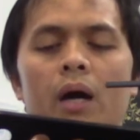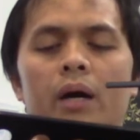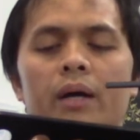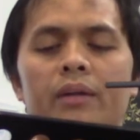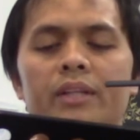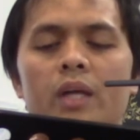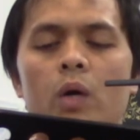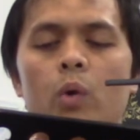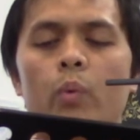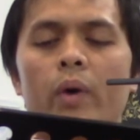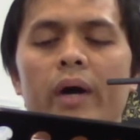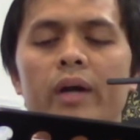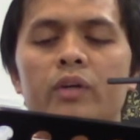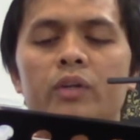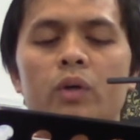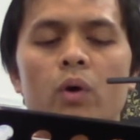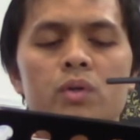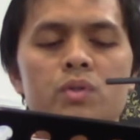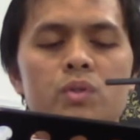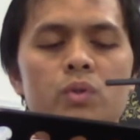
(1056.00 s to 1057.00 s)
There were
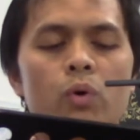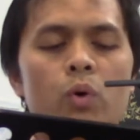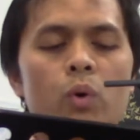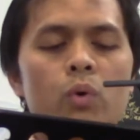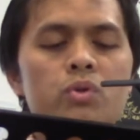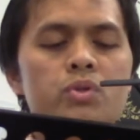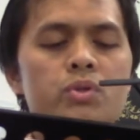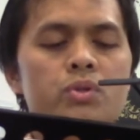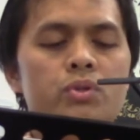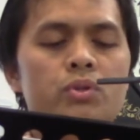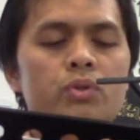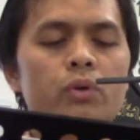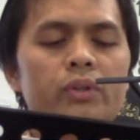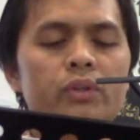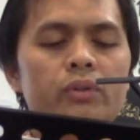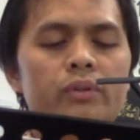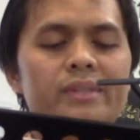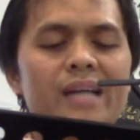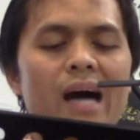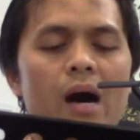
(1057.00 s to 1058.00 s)
those who
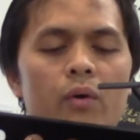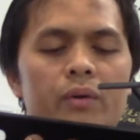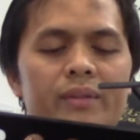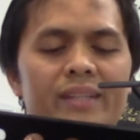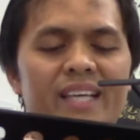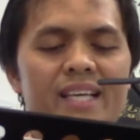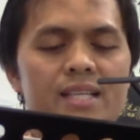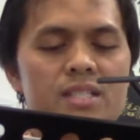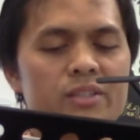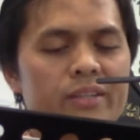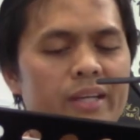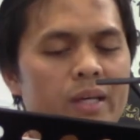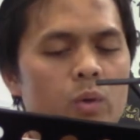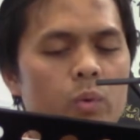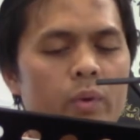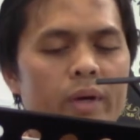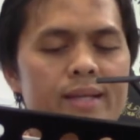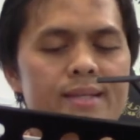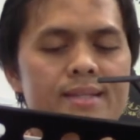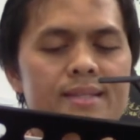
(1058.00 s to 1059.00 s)
shot down his
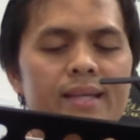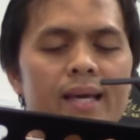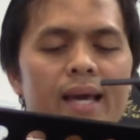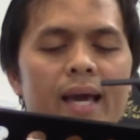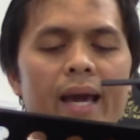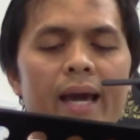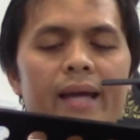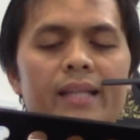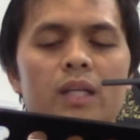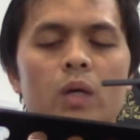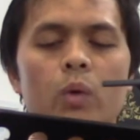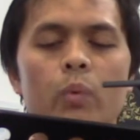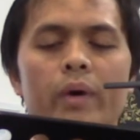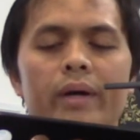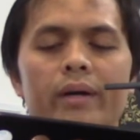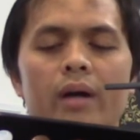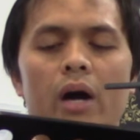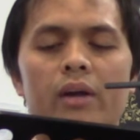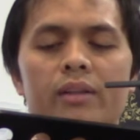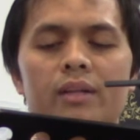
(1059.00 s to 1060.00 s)
request, and there
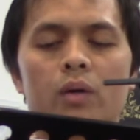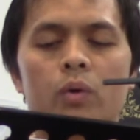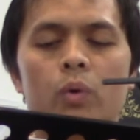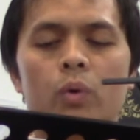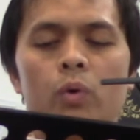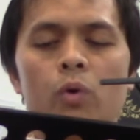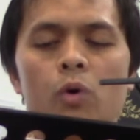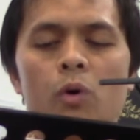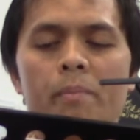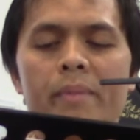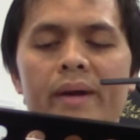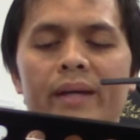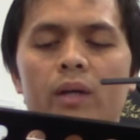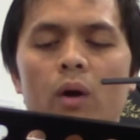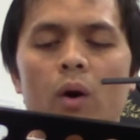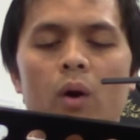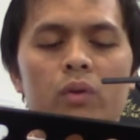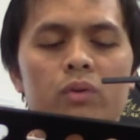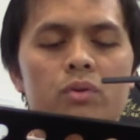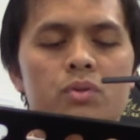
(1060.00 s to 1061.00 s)
were others who made
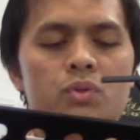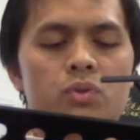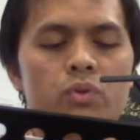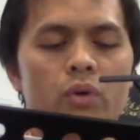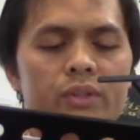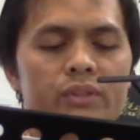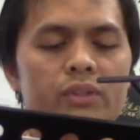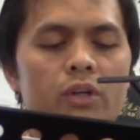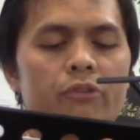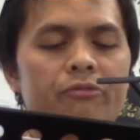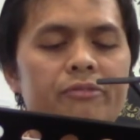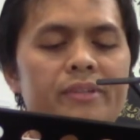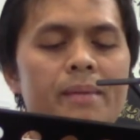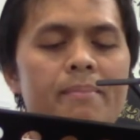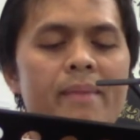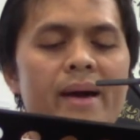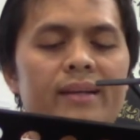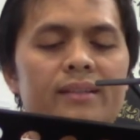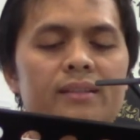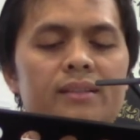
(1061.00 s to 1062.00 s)
all sorts of
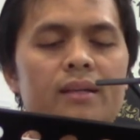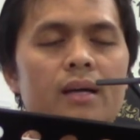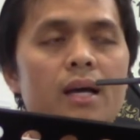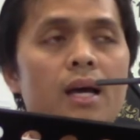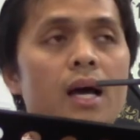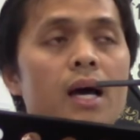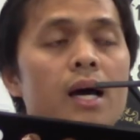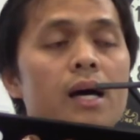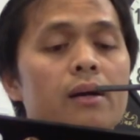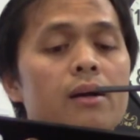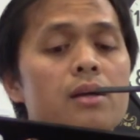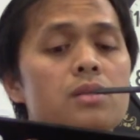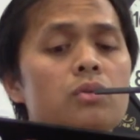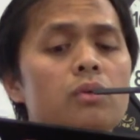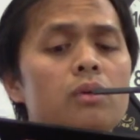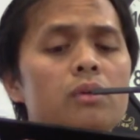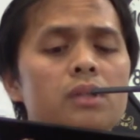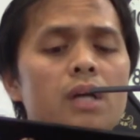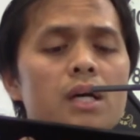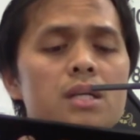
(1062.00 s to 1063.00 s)
demand.
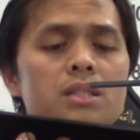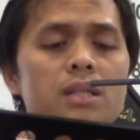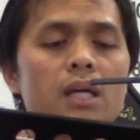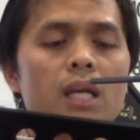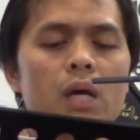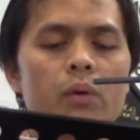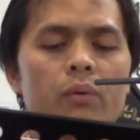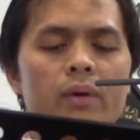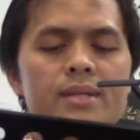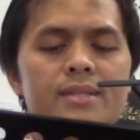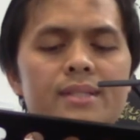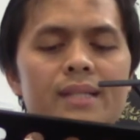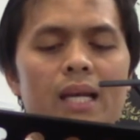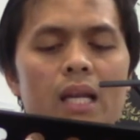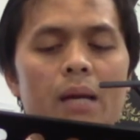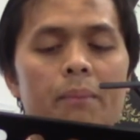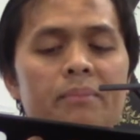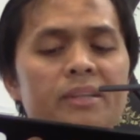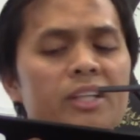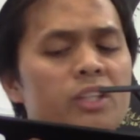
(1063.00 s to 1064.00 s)
Rasulullah sallallahu alaihi
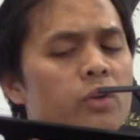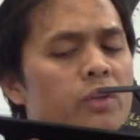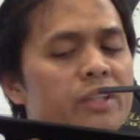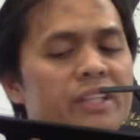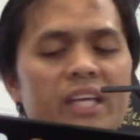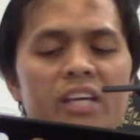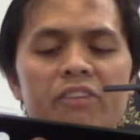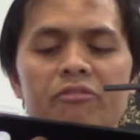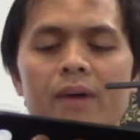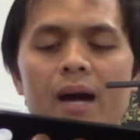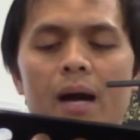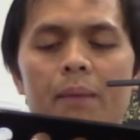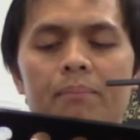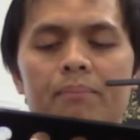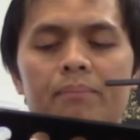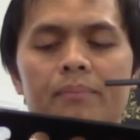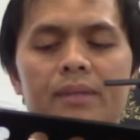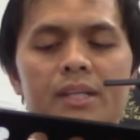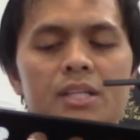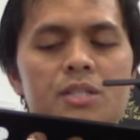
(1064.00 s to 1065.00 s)
wasallam did not give
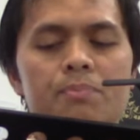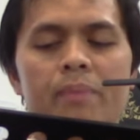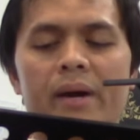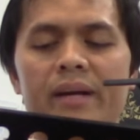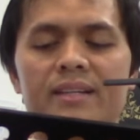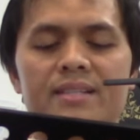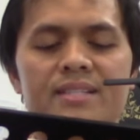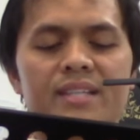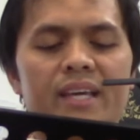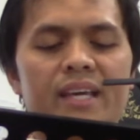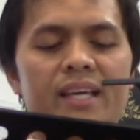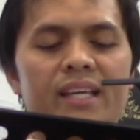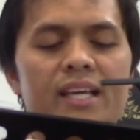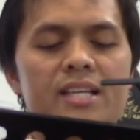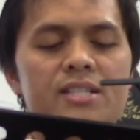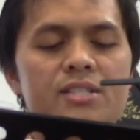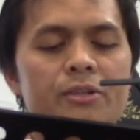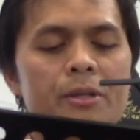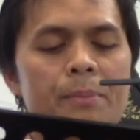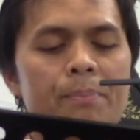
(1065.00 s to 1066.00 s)
up despite seeing
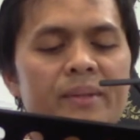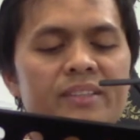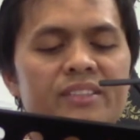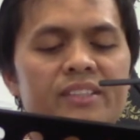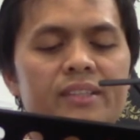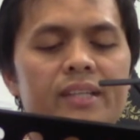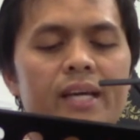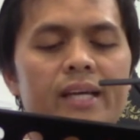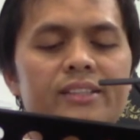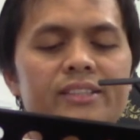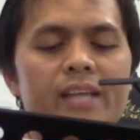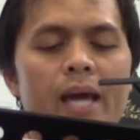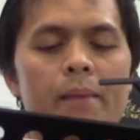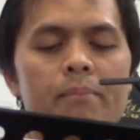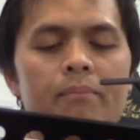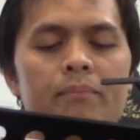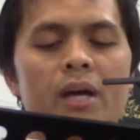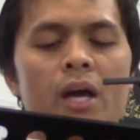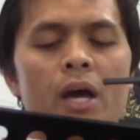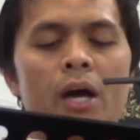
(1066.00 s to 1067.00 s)
his repeated
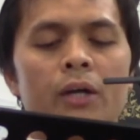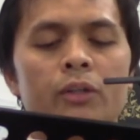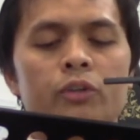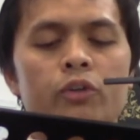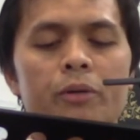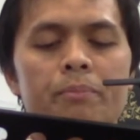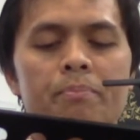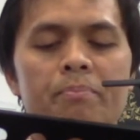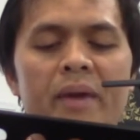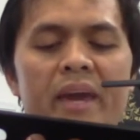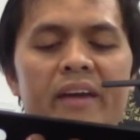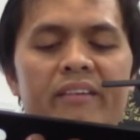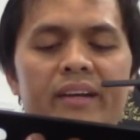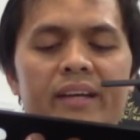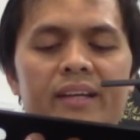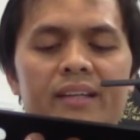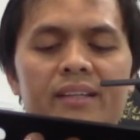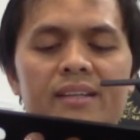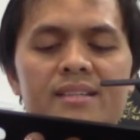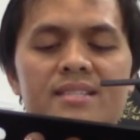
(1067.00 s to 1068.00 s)
attempt not
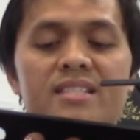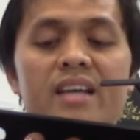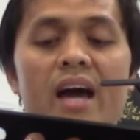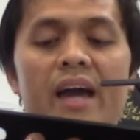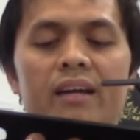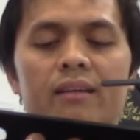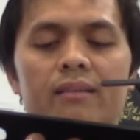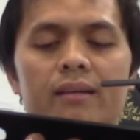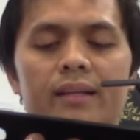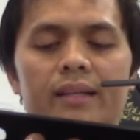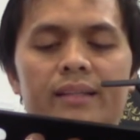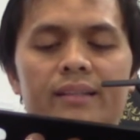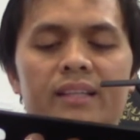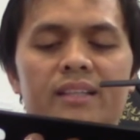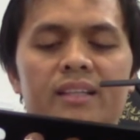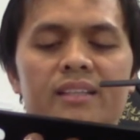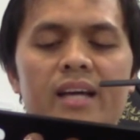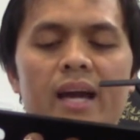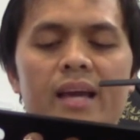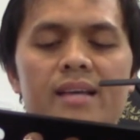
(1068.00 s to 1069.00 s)
bearing the
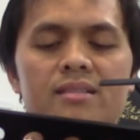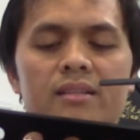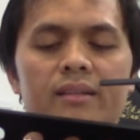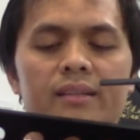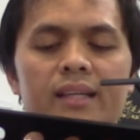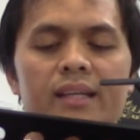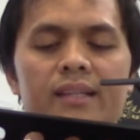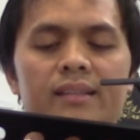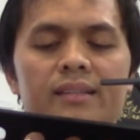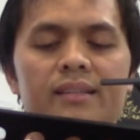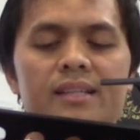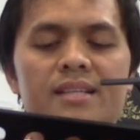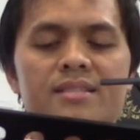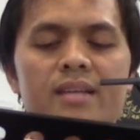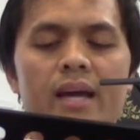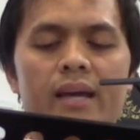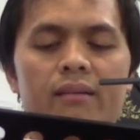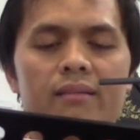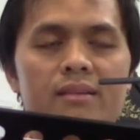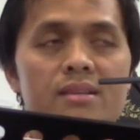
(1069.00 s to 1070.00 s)

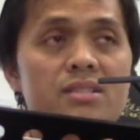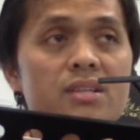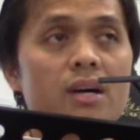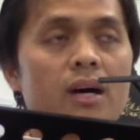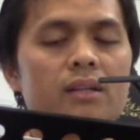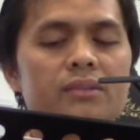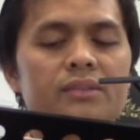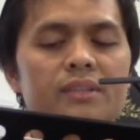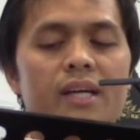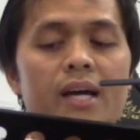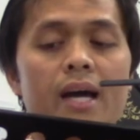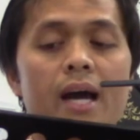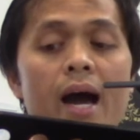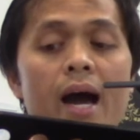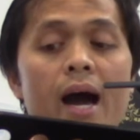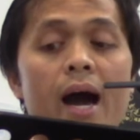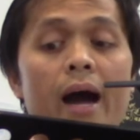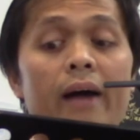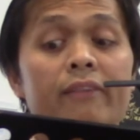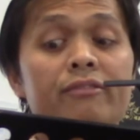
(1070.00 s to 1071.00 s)
desired result,
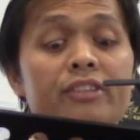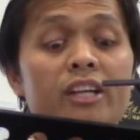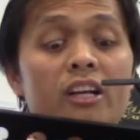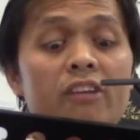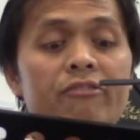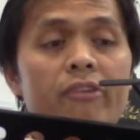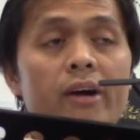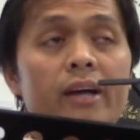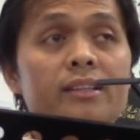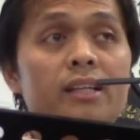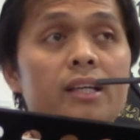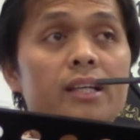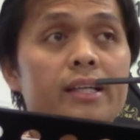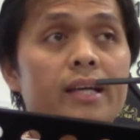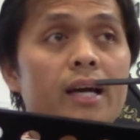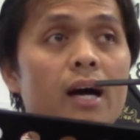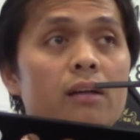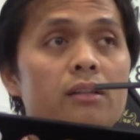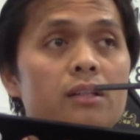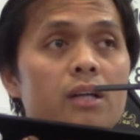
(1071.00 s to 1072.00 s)
until
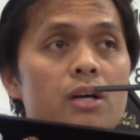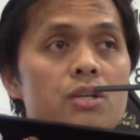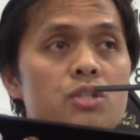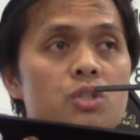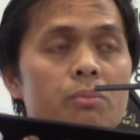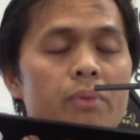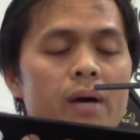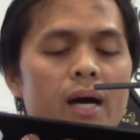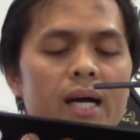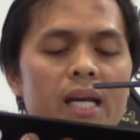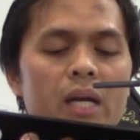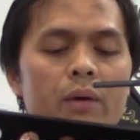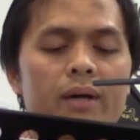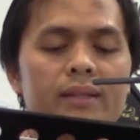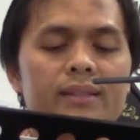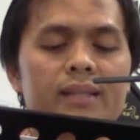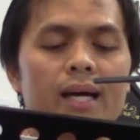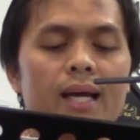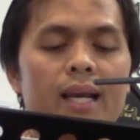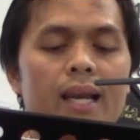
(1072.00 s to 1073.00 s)
finally Allah subhanahu wa
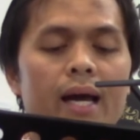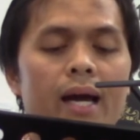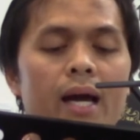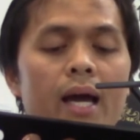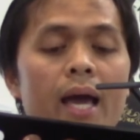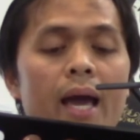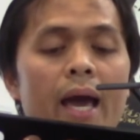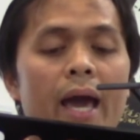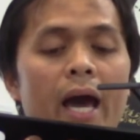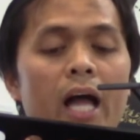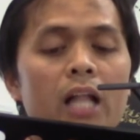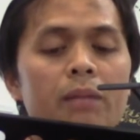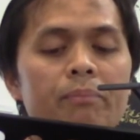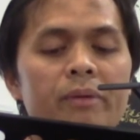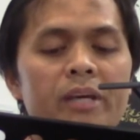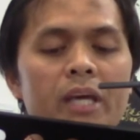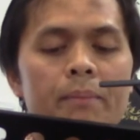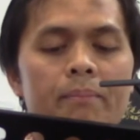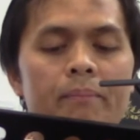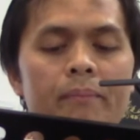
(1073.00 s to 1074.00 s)
ta'ala
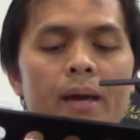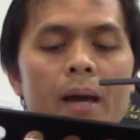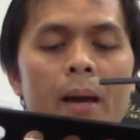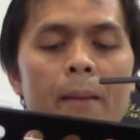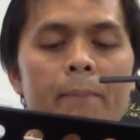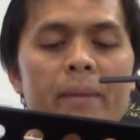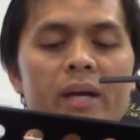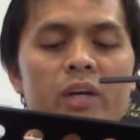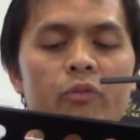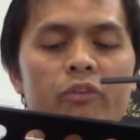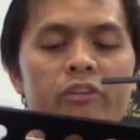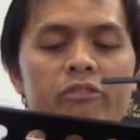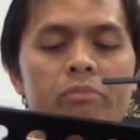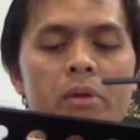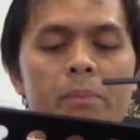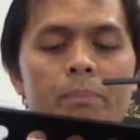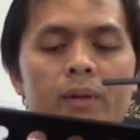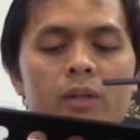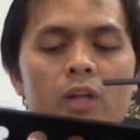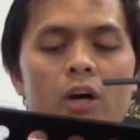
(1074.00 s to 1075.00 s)
helped him met with
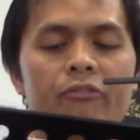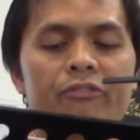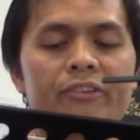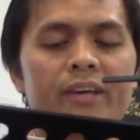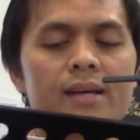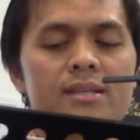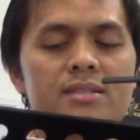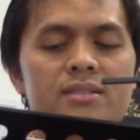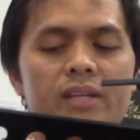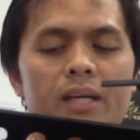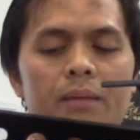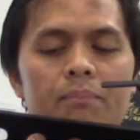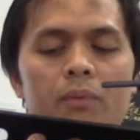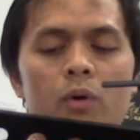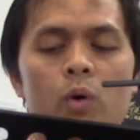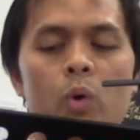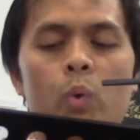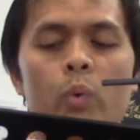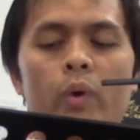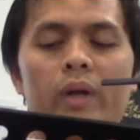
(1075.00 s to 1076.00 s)
people of Yasrib
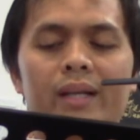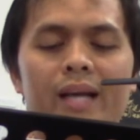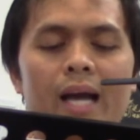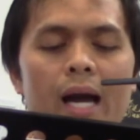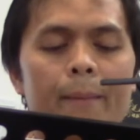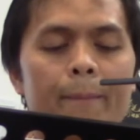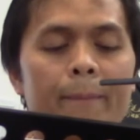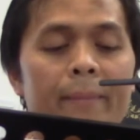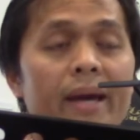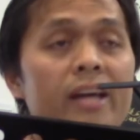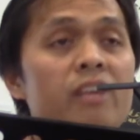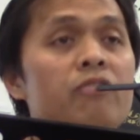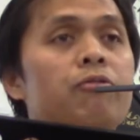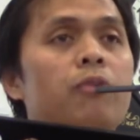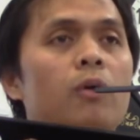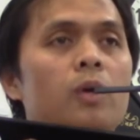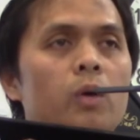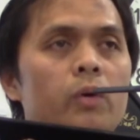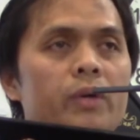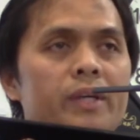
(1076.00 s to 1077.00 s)
who welcome and
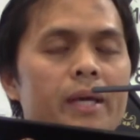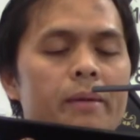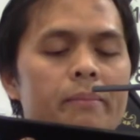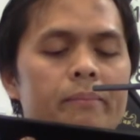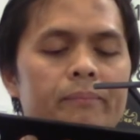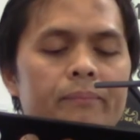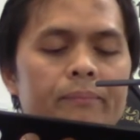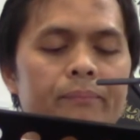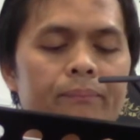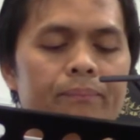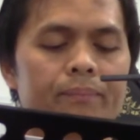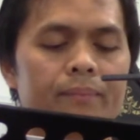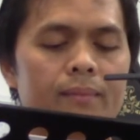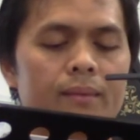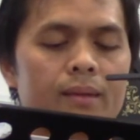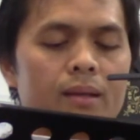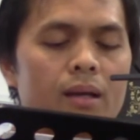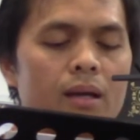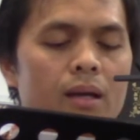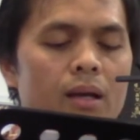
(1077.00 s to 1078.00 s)
follow him.
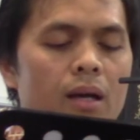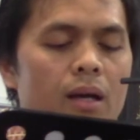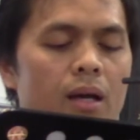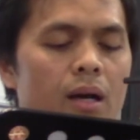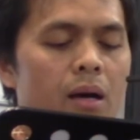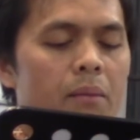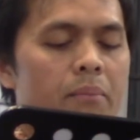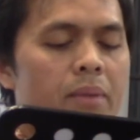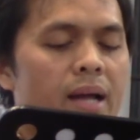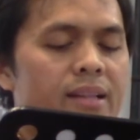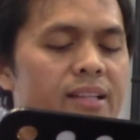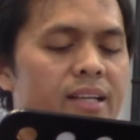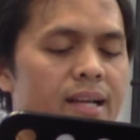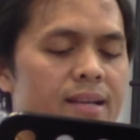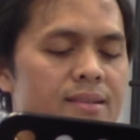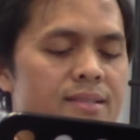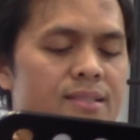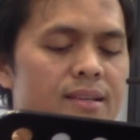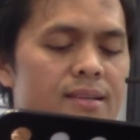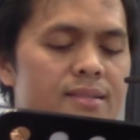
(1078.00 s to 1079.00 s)
Brother
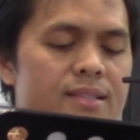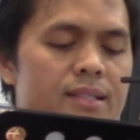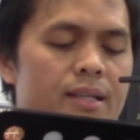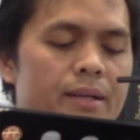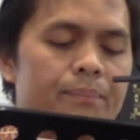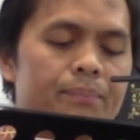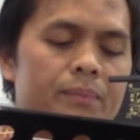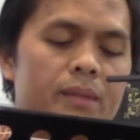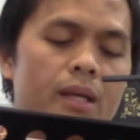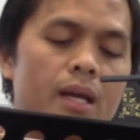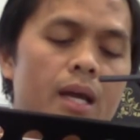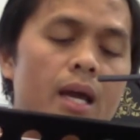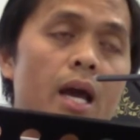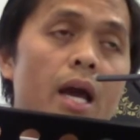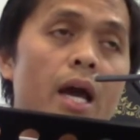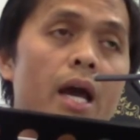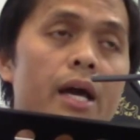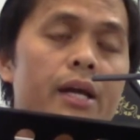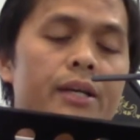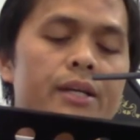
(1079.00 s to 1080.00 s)
and sister,
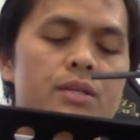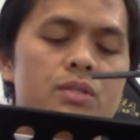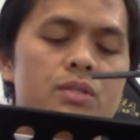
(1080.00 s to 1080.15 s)
the